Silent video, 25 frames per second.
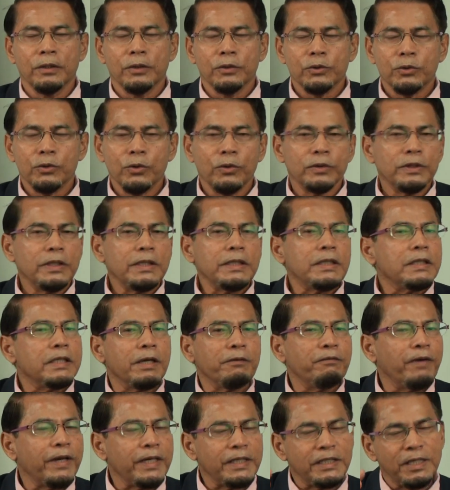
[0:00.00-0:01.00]
So this is
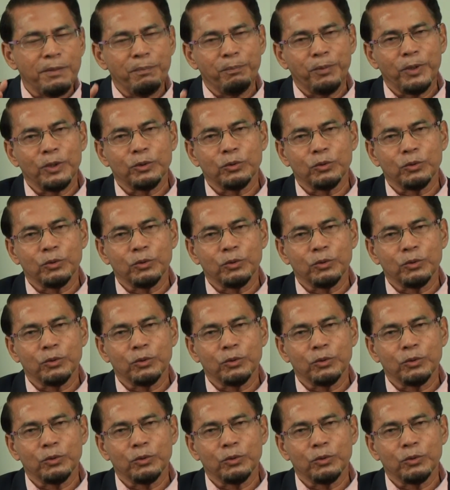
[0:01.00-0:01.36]
a very simple